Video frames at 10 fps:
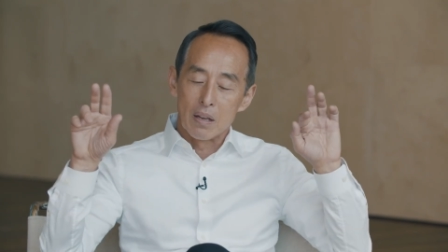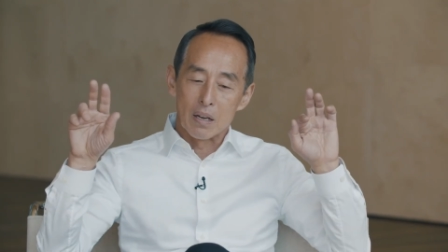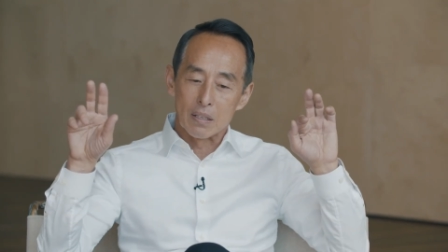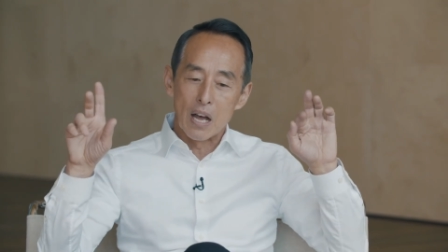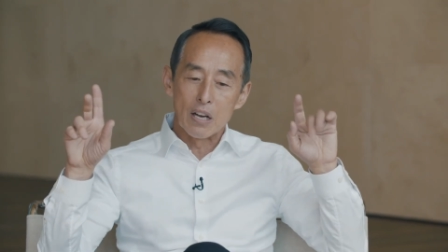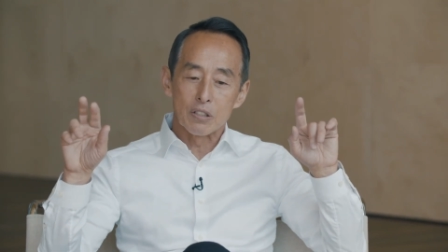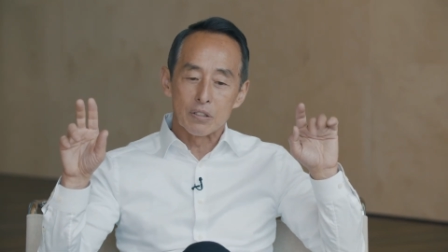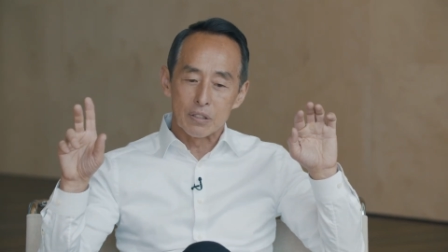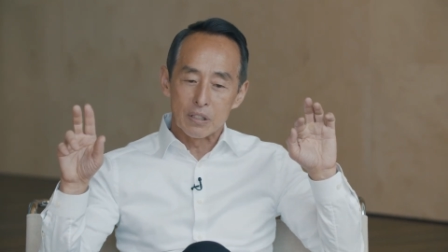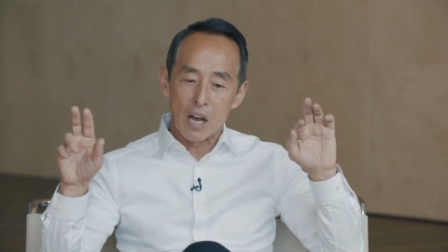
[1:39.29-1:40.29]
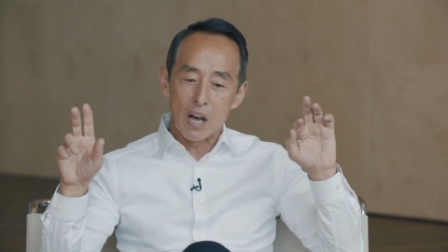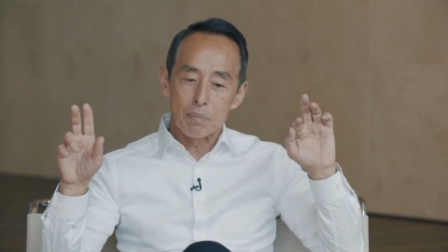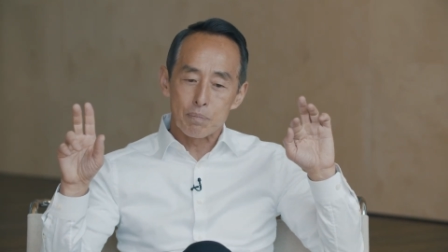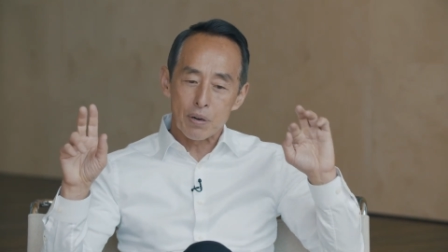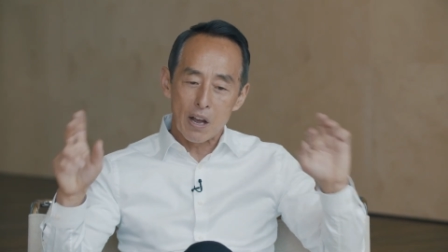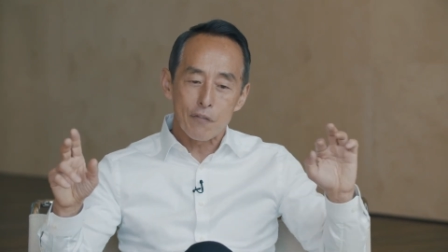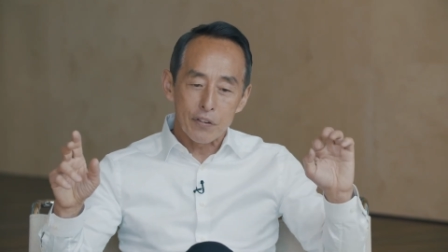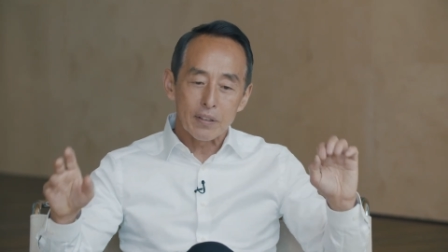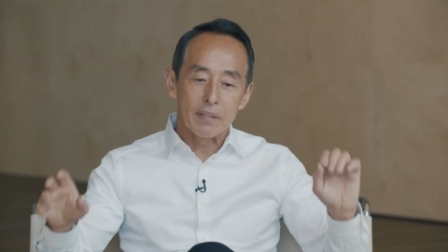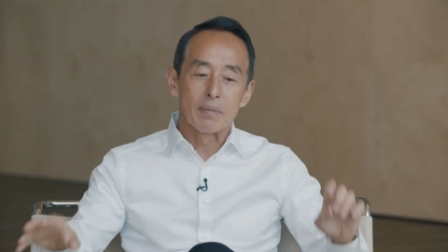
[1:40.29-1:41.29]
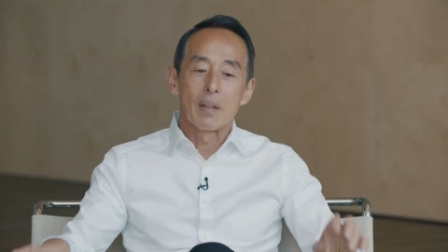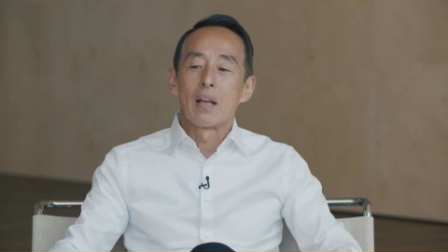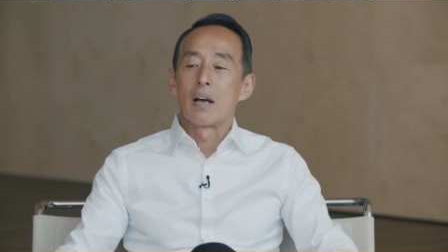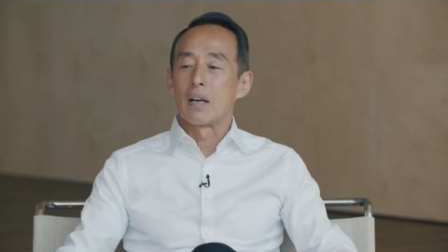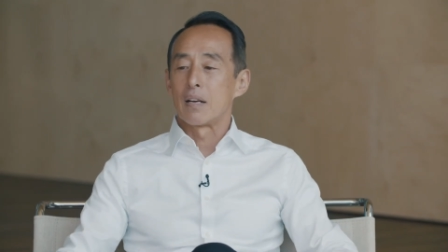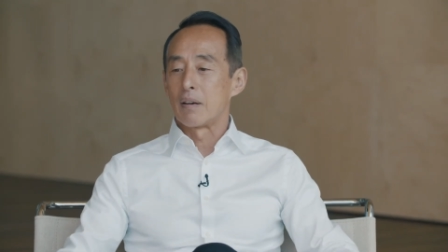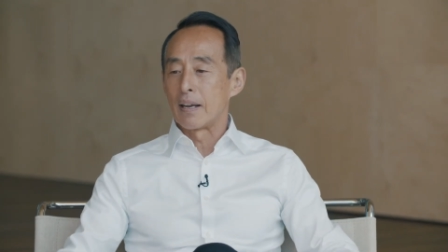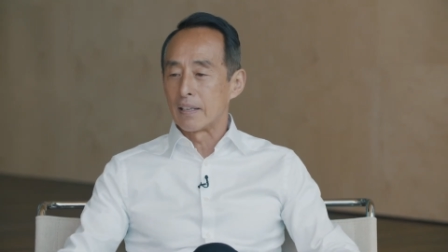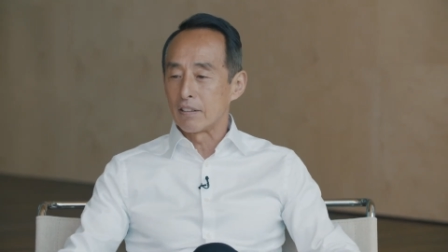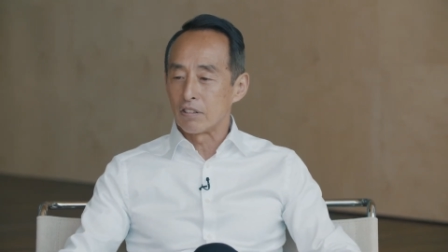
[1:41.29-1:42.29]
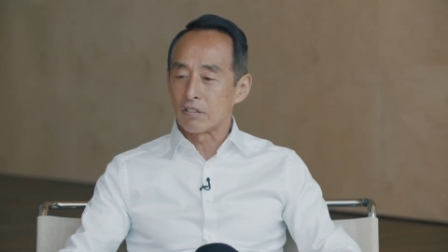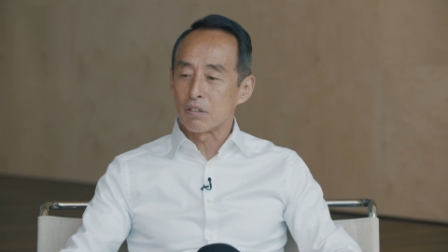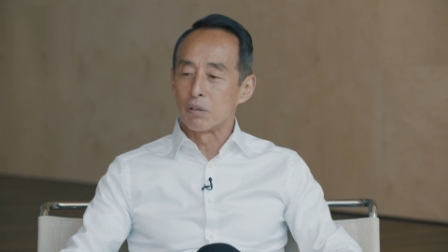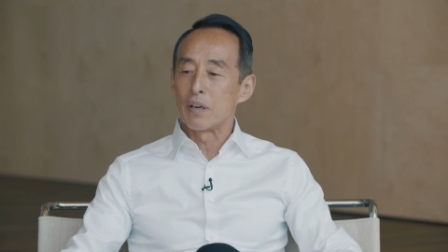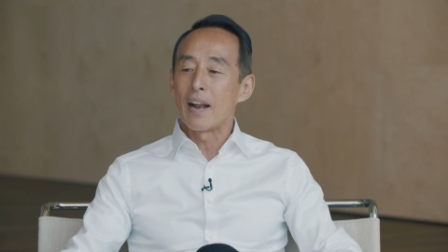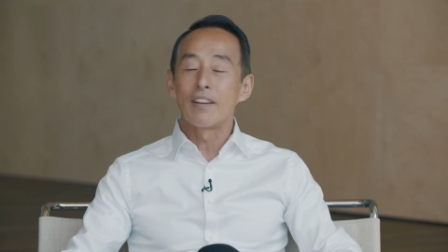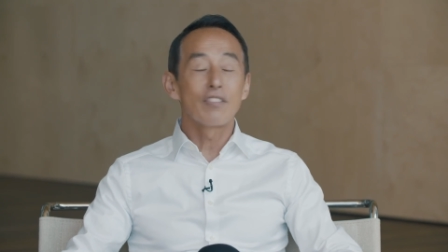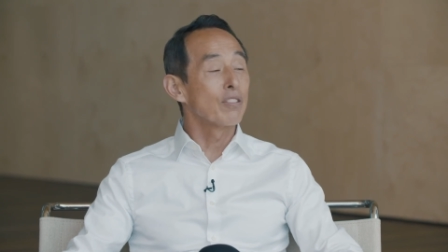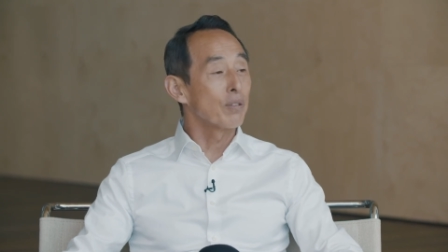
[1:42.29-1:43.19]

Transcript: uh, non non-profit uh, I guess it's called Healthy